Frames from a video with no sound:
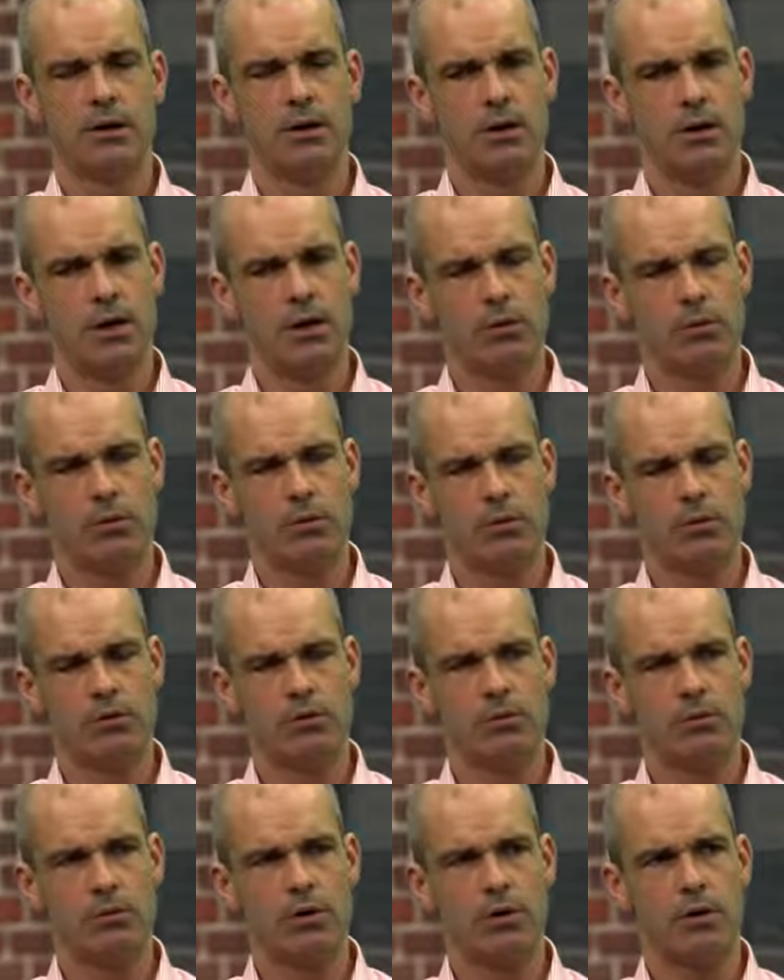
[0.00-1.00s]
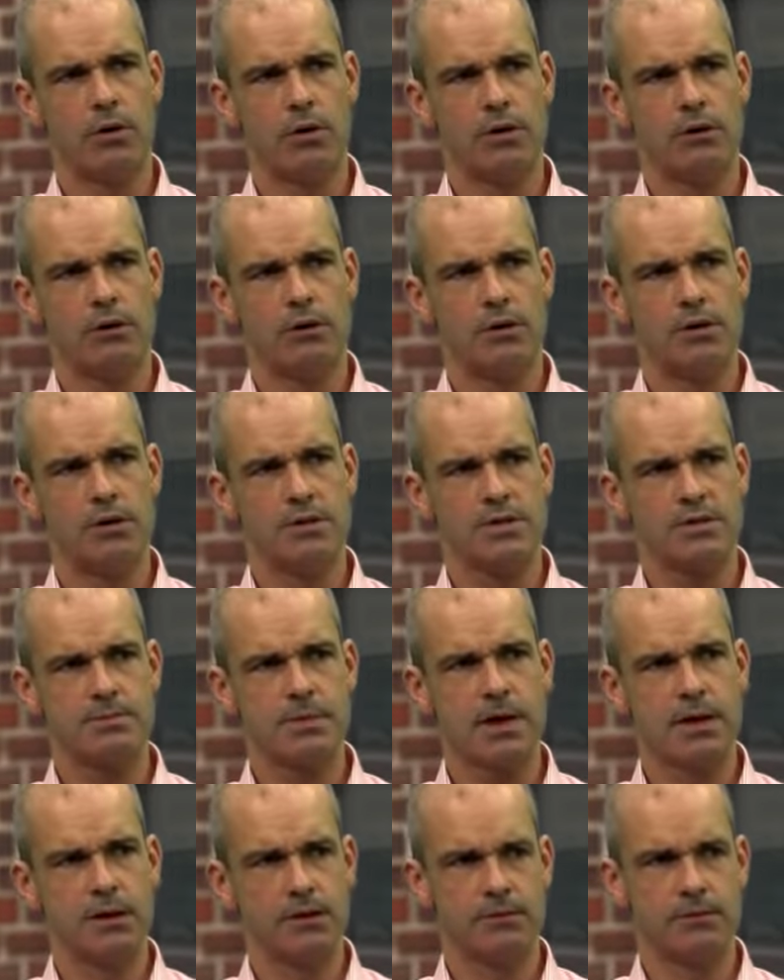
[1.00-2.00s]
in order to borrow and
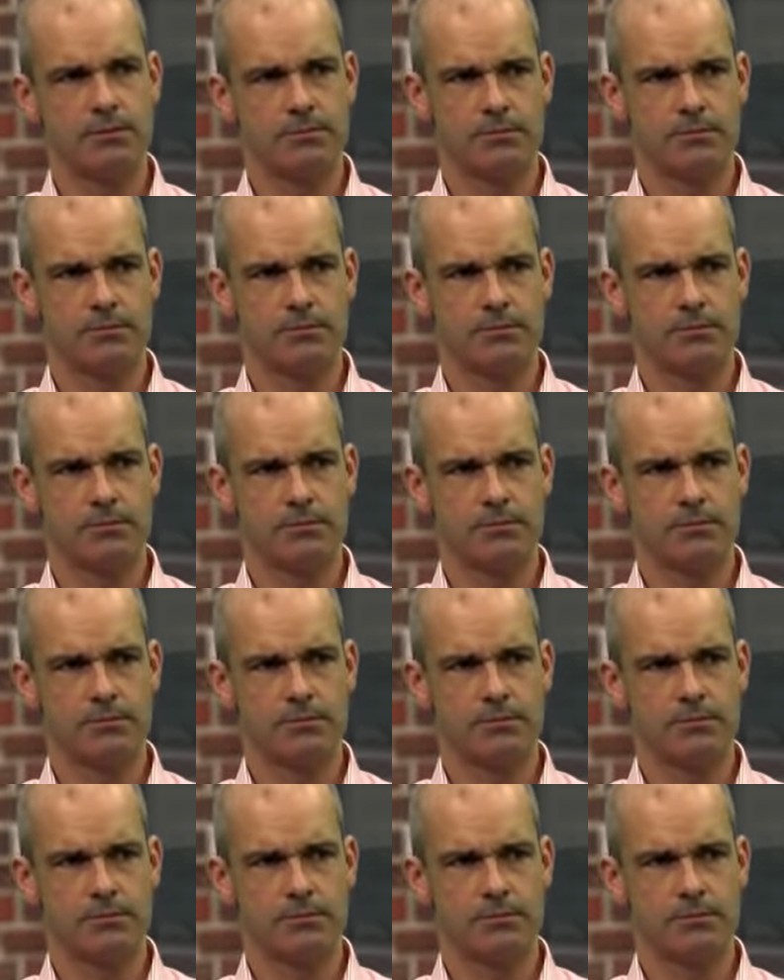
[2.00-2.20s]
spend?